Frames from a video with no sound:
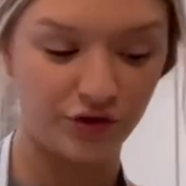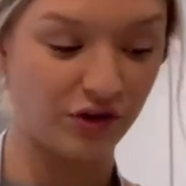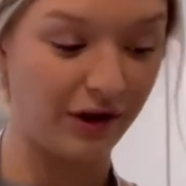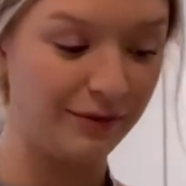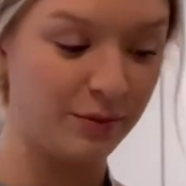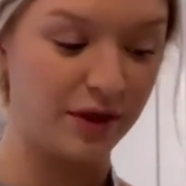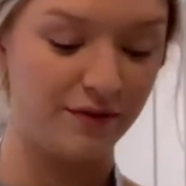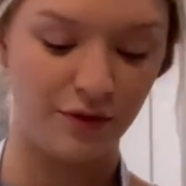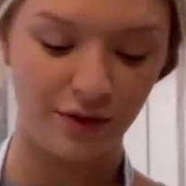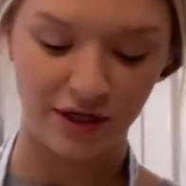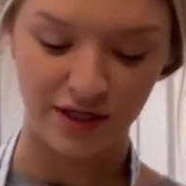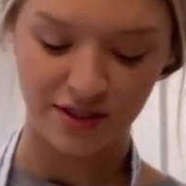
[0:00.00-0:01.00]
so I will give you
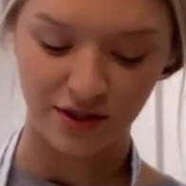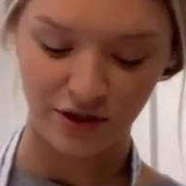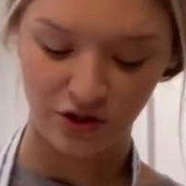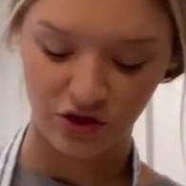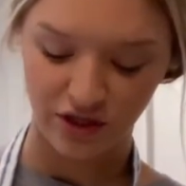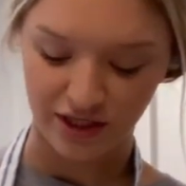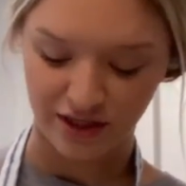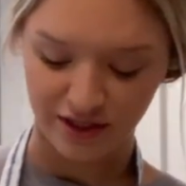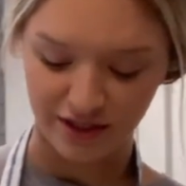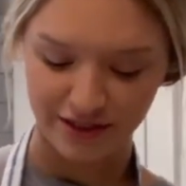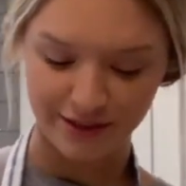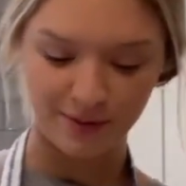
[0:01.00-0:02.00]
guys a look at
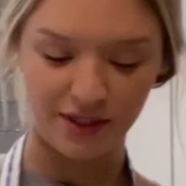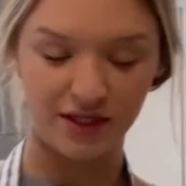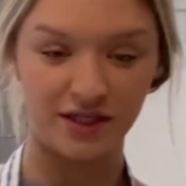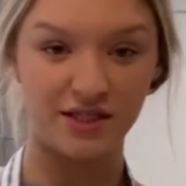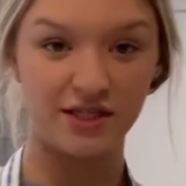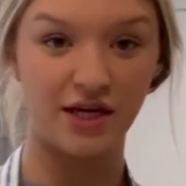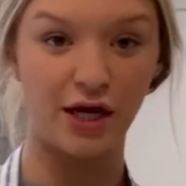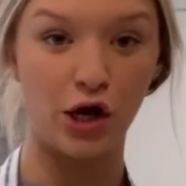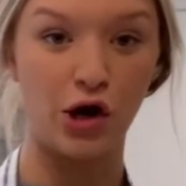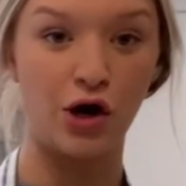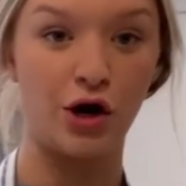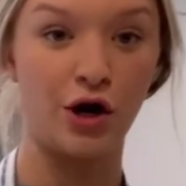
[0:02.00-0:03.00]
this because they
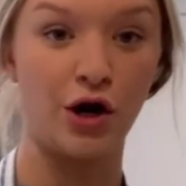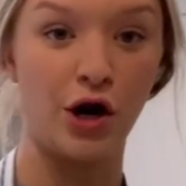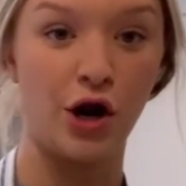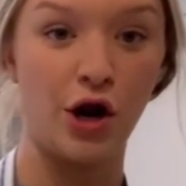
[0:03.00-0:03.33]
are